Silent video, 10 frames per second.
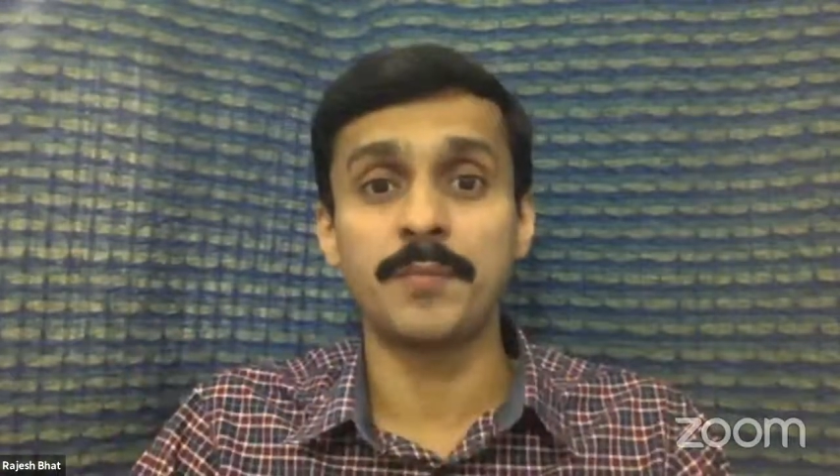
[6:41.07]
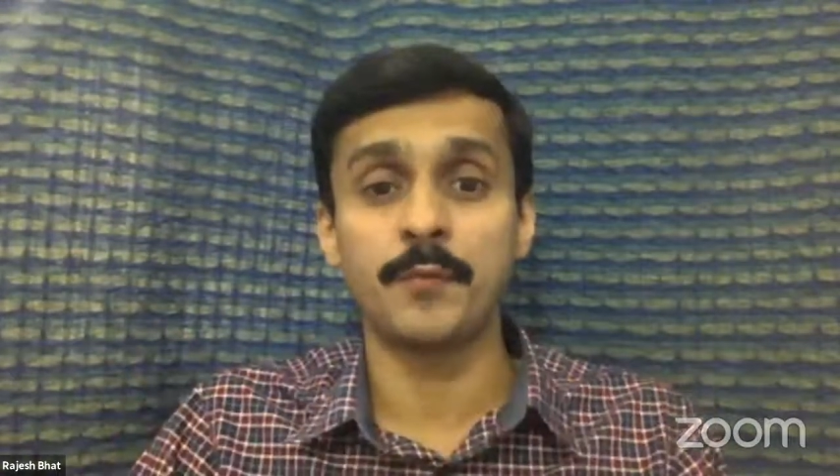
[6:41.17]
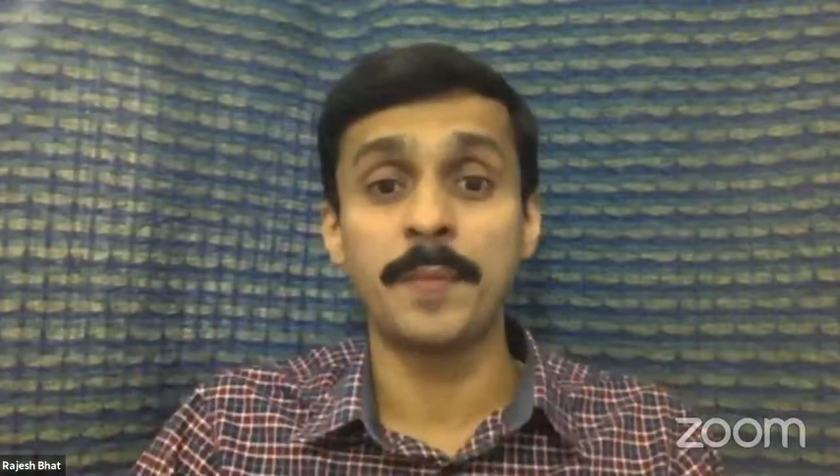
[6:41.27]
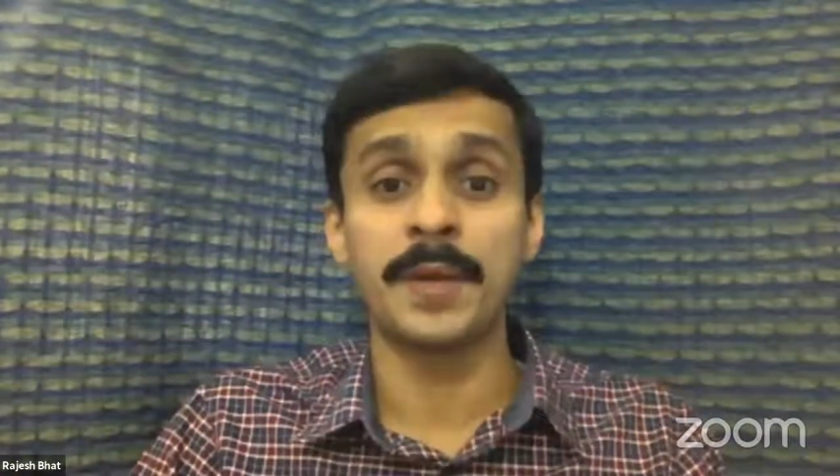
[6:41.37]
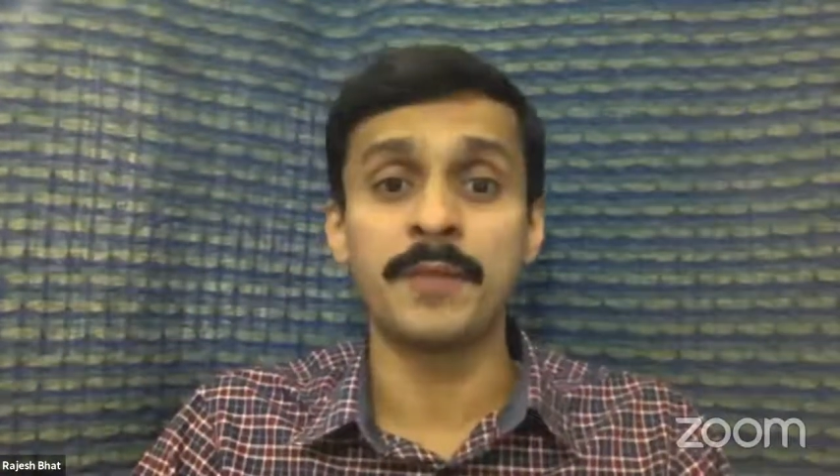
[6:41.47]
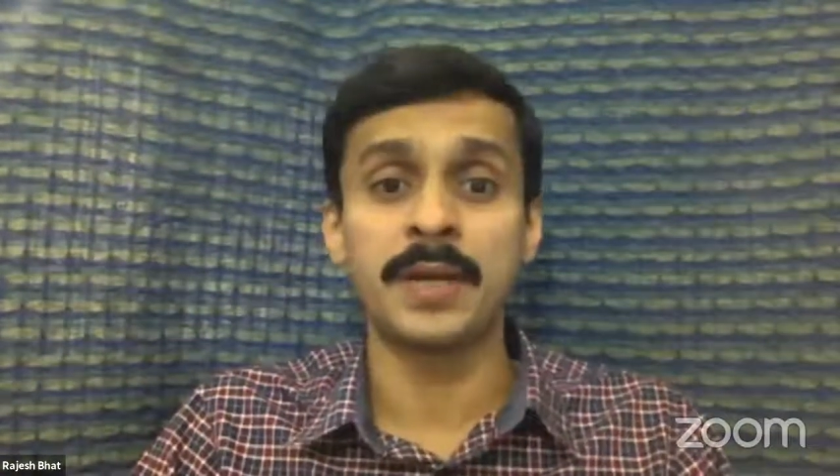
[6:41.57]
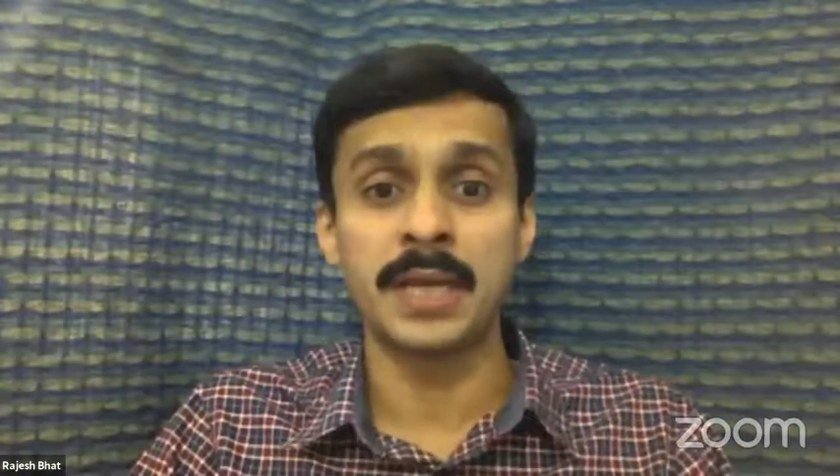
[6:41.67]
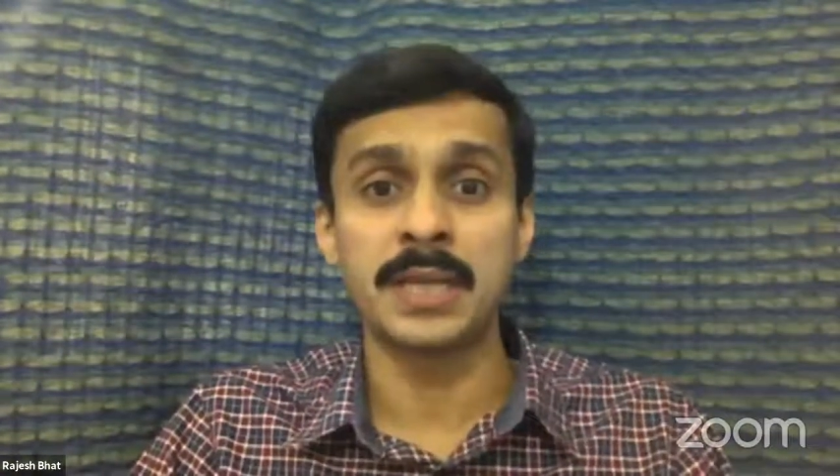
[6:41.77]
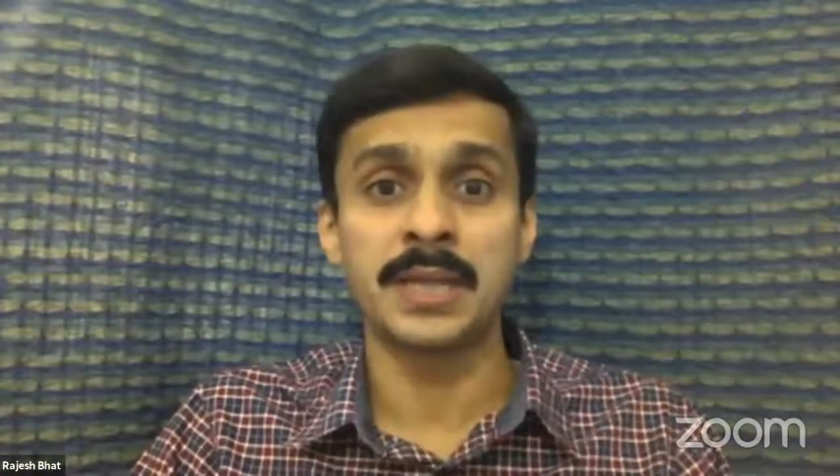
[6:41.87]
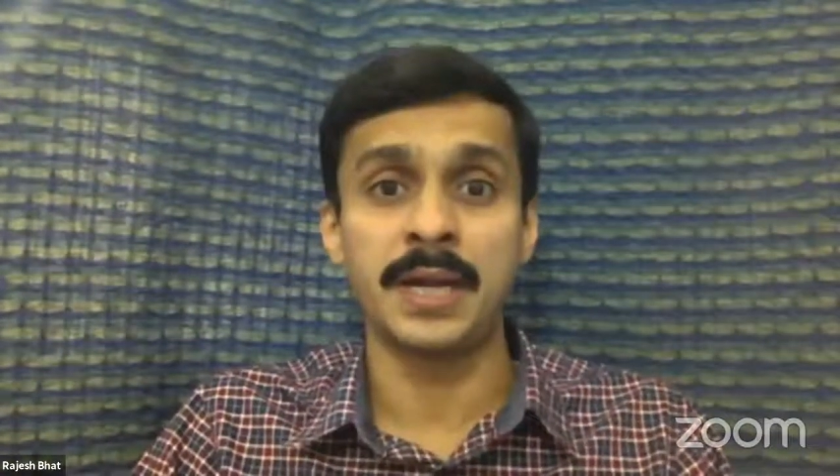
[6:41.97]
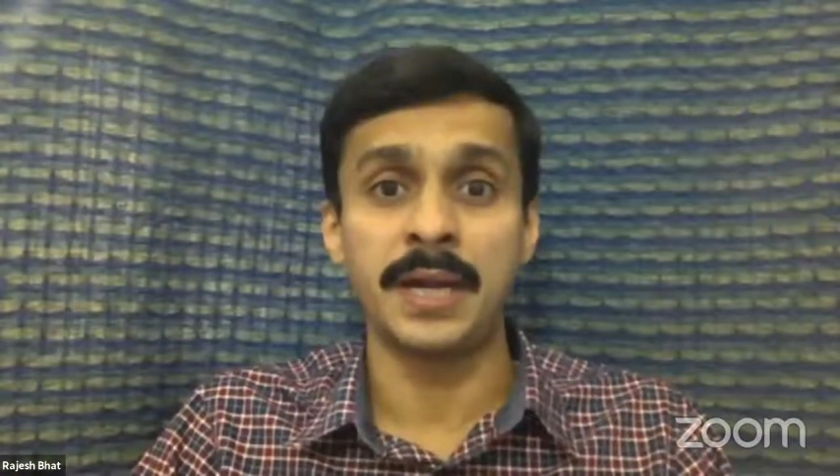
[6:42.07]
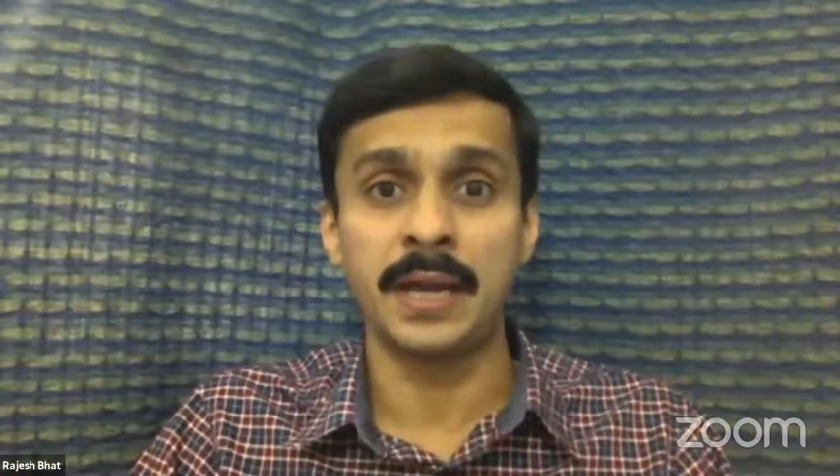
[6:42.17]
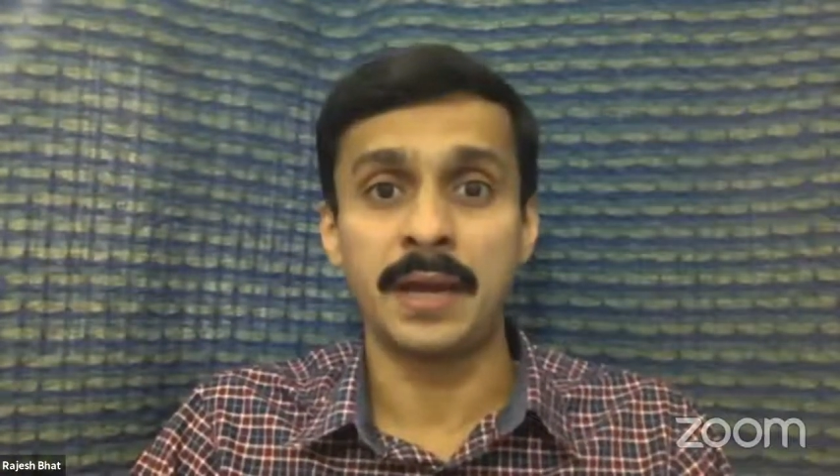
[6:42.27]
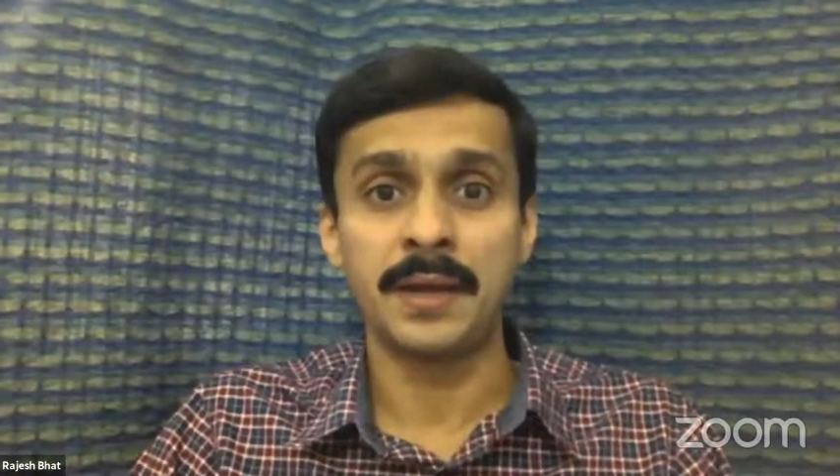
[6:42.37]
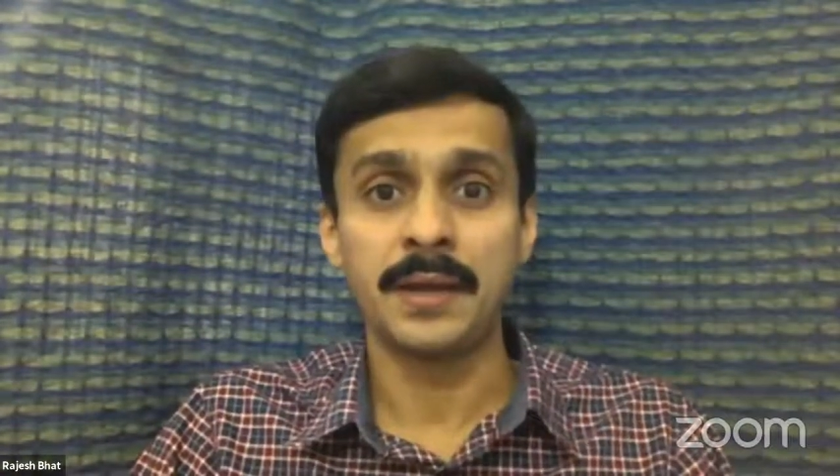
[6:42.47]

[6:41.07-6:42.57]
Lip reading: women were raised in India.